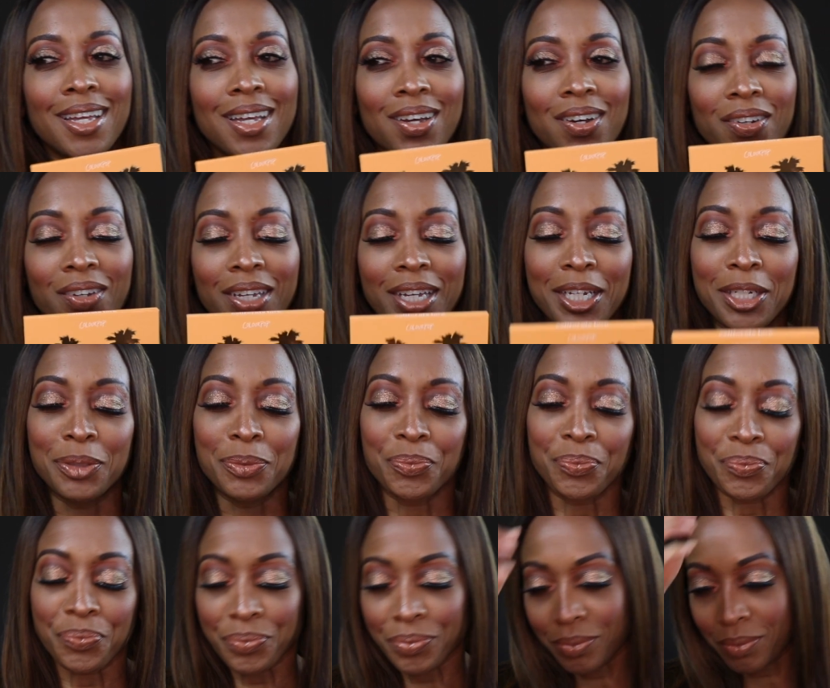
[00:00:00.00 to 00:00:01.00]
Okay.
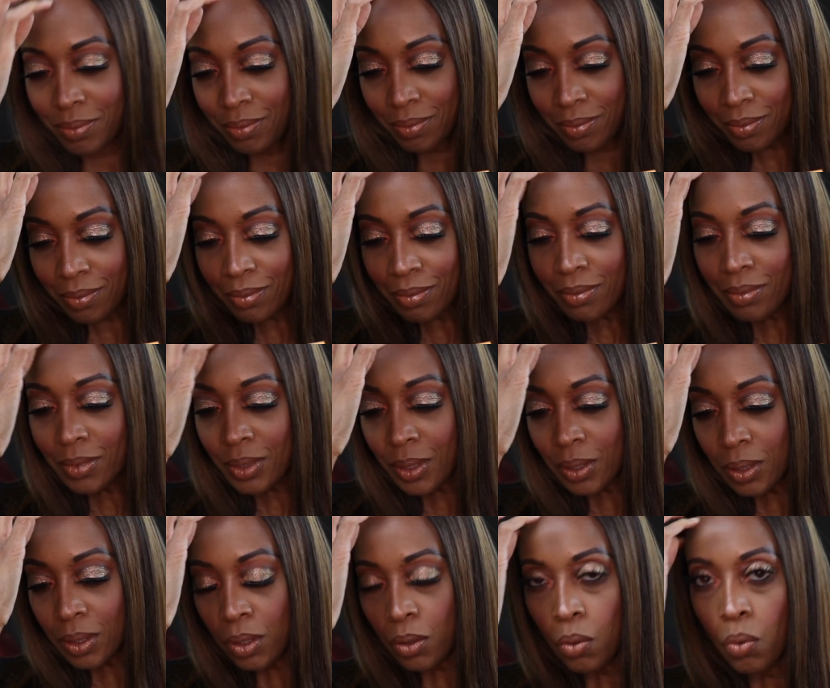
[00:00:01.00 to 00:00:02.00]

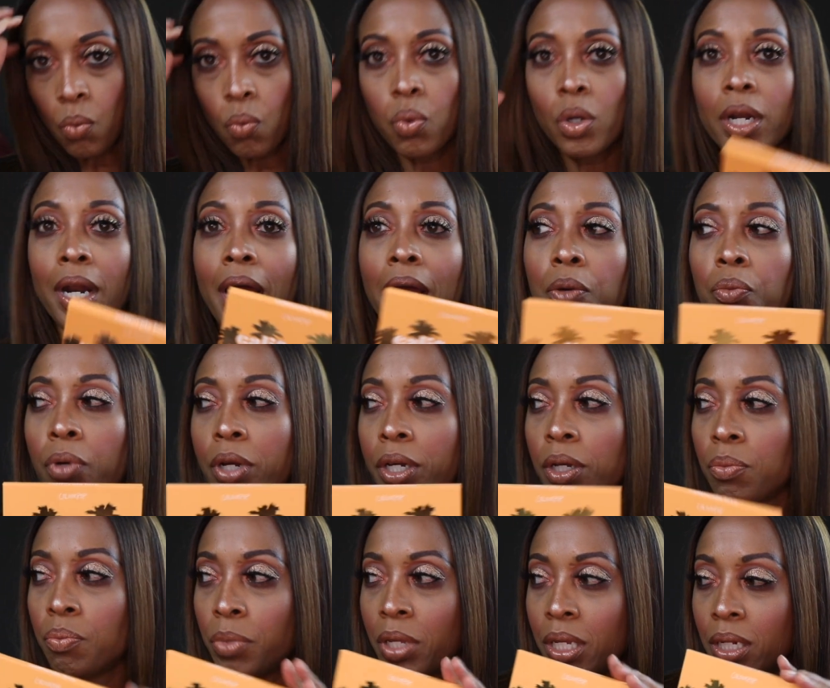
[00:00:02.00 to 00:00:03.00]
Would I
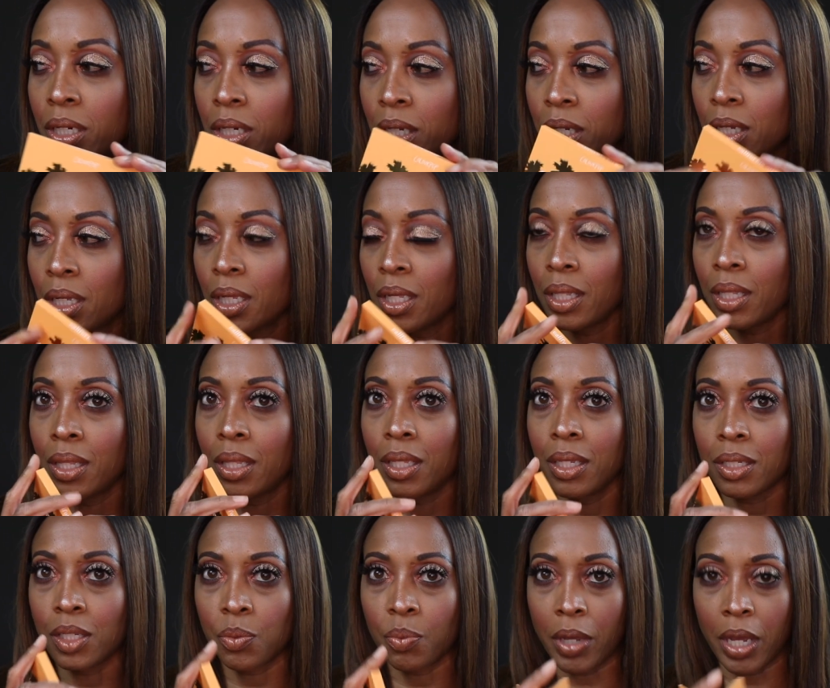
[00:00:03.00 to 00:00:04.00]
recommend
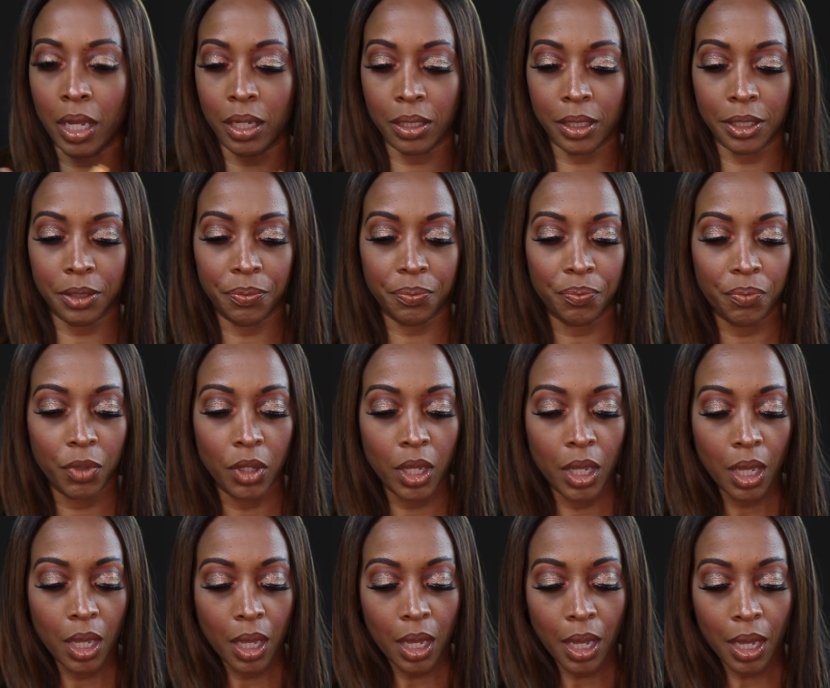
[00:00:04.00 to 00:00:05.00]
this palette?
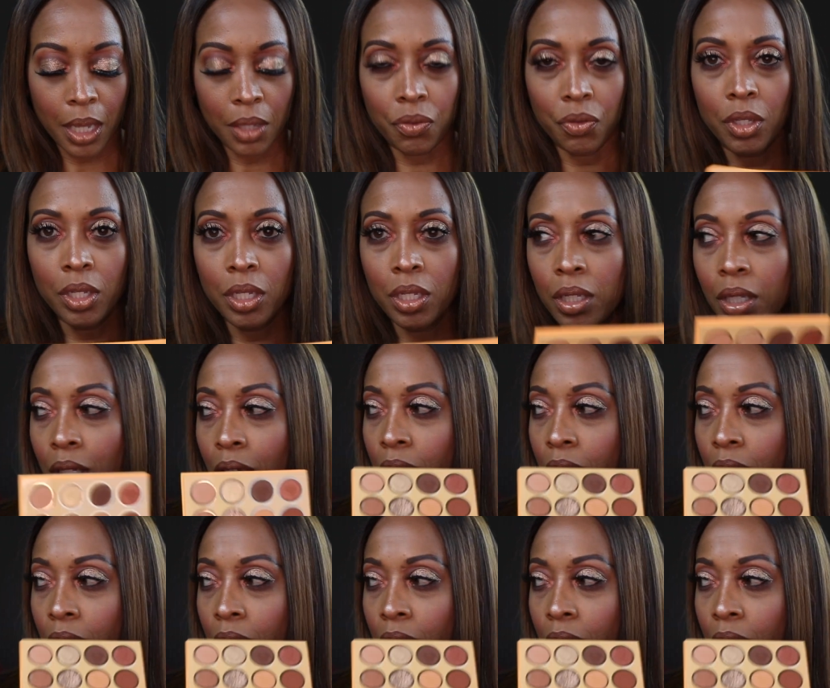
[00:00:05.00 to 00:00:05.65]
I think